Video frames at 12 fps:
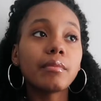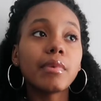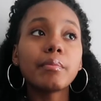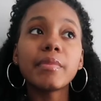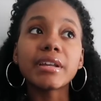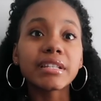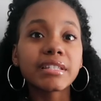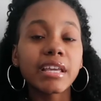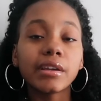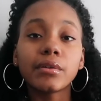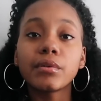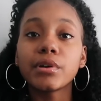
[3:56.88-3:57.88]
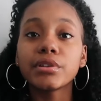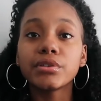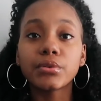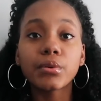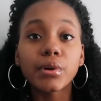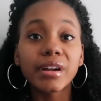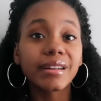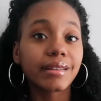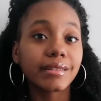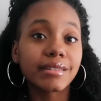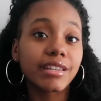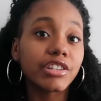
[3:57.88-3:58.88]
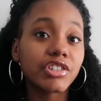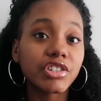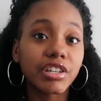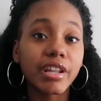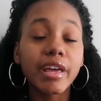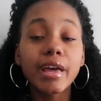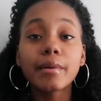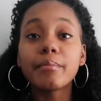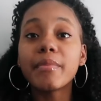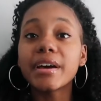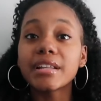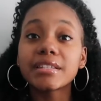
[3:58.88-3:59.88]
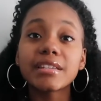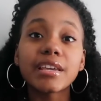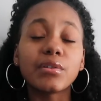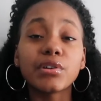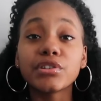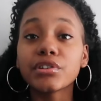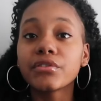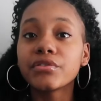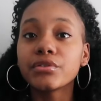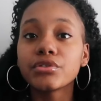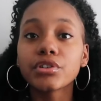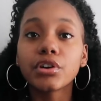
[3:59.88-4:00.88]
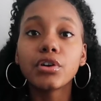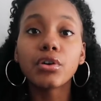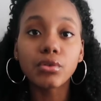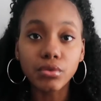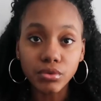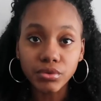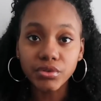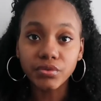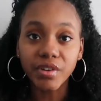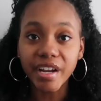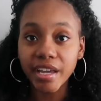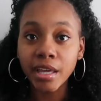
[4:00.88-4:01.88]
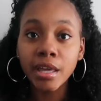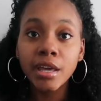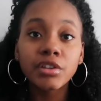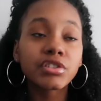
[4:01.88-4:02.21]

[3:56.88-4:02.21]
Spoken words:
Meditate on your intention, meditate on your future goals, right?